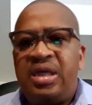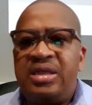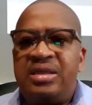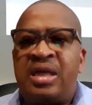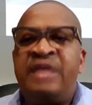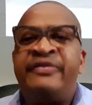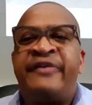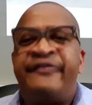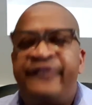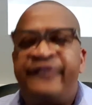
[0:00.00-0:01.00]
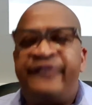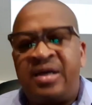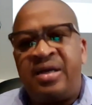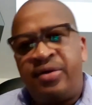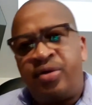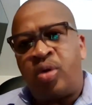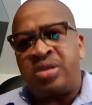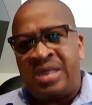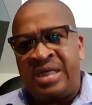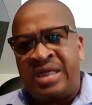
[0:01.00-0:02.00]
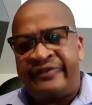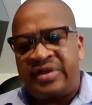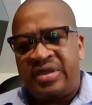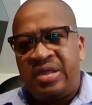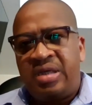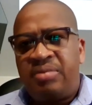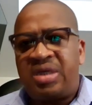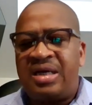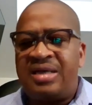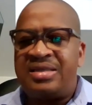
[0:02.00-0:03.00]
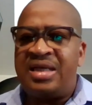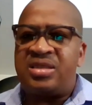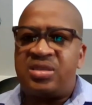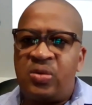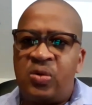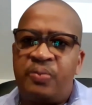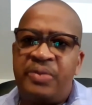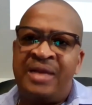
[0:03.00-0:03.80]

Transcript: not even a finger they would want to lift because they're so in